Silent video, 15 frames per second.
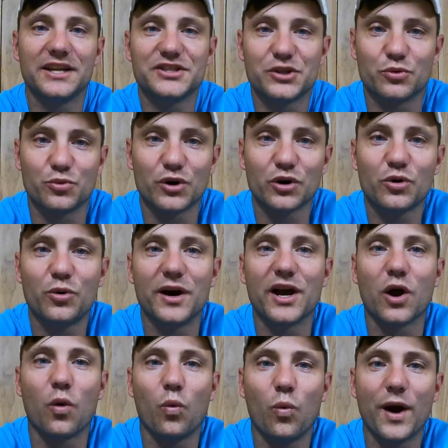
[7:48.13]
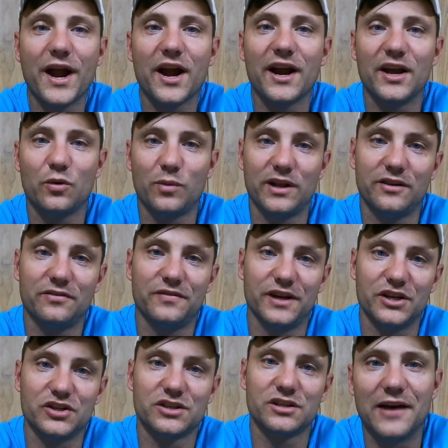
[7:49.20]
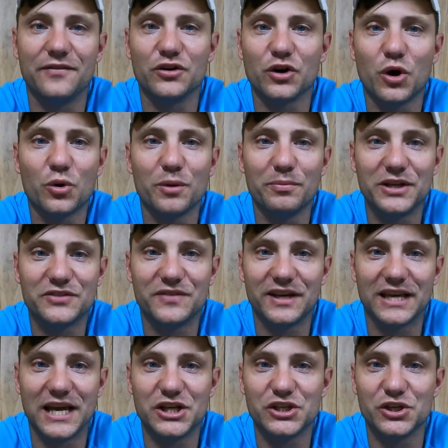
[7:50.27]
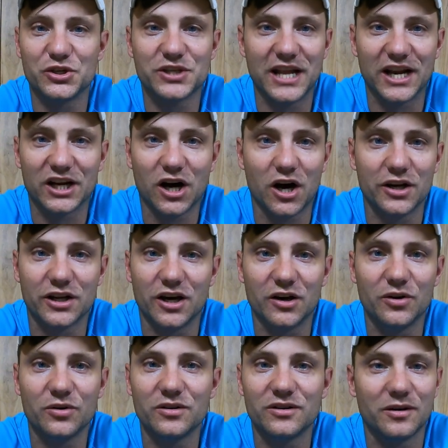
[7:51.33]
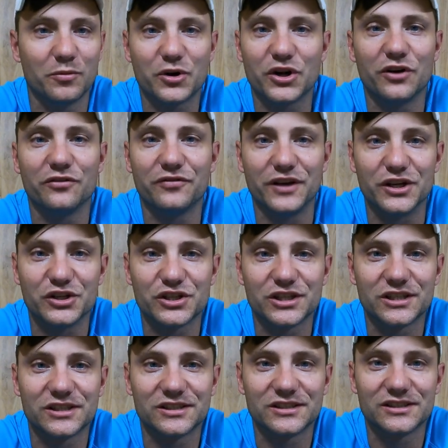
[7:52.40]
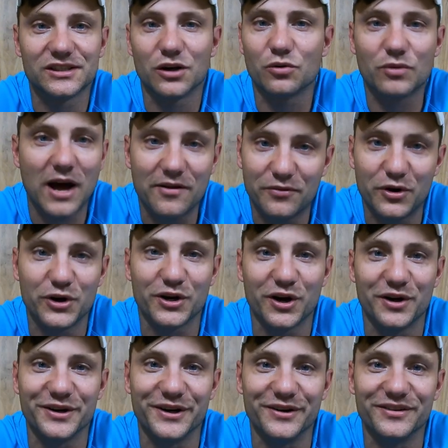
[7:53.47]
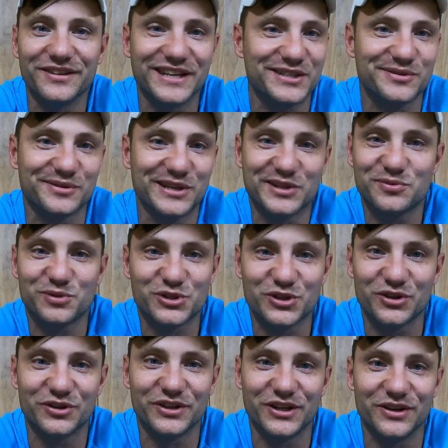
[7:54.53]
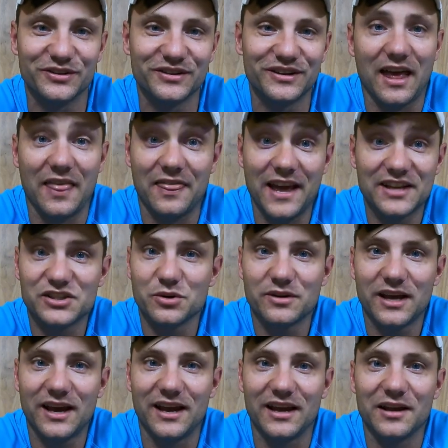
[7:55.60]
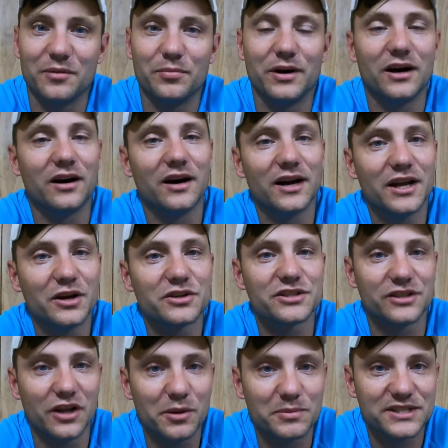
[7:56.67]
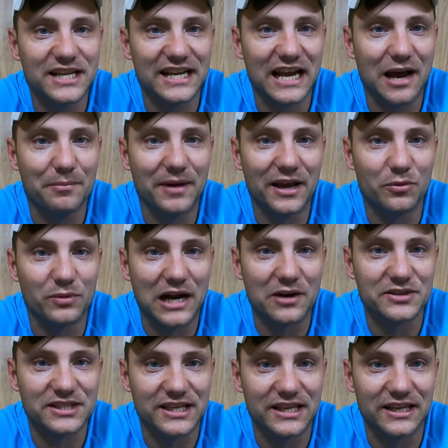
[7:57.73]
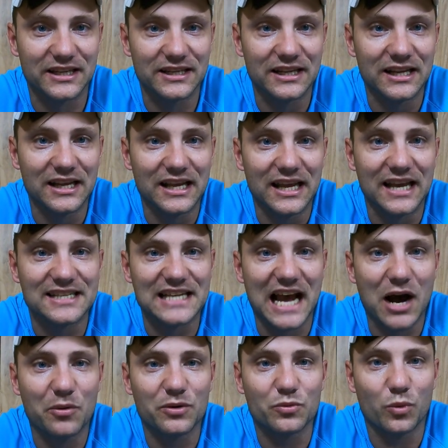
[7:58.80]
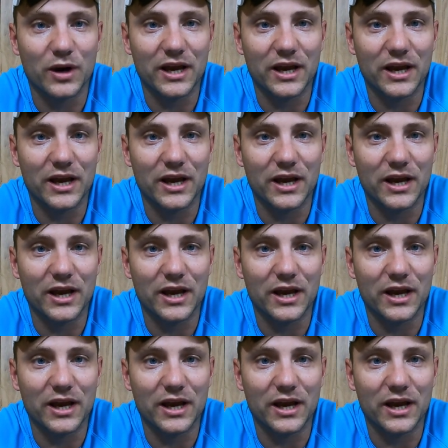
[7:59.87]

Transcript: into real quick where and when to fish. If you're on a beach vacation, you're staying in a condo, where are you gonna fish? Right in front of your condo. That's what you're gonna do. And that's okay. But here's another mistake I made when I was a kid, is I would